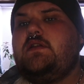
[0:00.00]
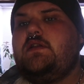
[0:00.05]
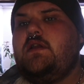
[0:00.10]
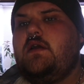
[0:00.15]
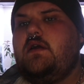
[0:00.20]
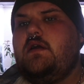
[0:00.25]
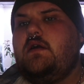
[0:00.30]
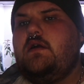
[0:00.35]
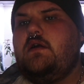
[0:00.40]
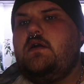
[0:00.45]

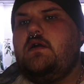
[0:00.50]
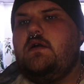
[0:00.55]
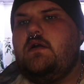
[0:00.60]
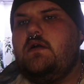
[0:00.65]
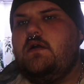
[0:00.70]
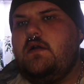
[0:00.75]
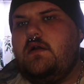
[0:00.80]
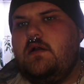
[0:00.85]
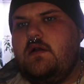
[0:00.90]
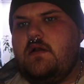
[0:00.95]

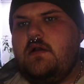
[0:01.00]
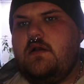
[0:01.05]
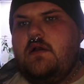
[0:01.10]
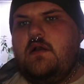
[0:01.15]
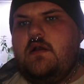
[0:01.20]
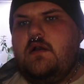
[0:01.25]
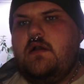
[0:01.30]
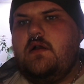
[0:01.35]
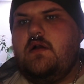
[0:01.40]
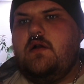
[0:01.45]

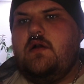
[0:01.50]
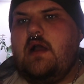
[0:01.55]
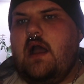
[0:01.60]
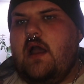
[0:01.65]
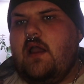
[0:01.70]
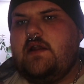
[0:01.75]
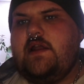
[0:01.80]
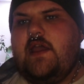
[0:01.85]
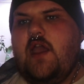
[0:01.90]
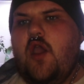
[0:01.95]

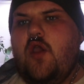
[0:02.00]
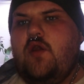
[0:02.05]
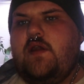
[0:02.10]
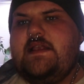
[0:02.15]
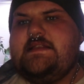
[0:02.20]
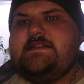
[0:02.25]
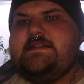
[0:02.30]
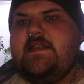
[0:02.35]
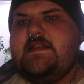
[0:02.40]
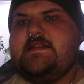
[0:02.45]
How can I
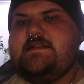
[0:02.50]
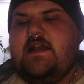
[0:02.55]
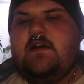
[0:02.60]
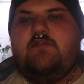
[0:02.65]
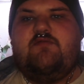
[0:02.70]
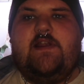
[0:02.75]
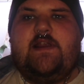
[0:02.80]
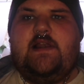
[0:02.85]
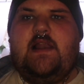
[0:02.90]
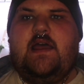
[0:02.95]
only see this in
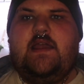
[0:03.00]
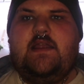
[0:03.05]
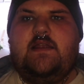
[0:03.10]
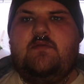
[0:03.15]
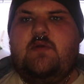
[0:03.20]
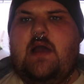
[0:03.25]
a ring light?